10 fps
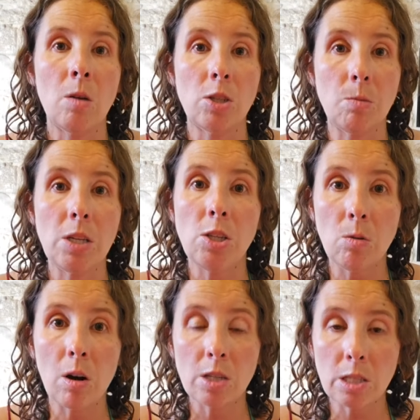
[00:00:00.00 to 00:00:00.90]
which means
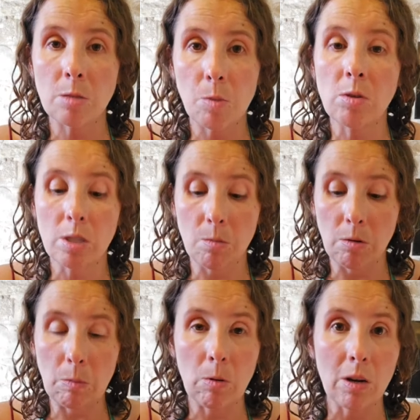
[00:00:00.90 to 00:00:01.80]
you are supposed to be
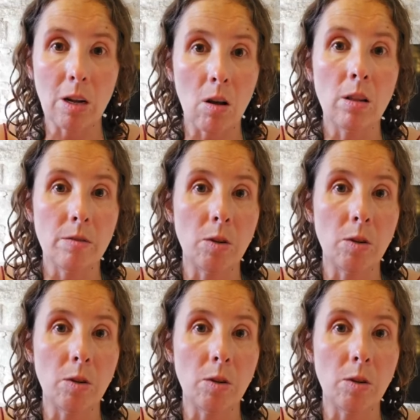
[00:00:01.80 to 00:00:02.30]
reporting all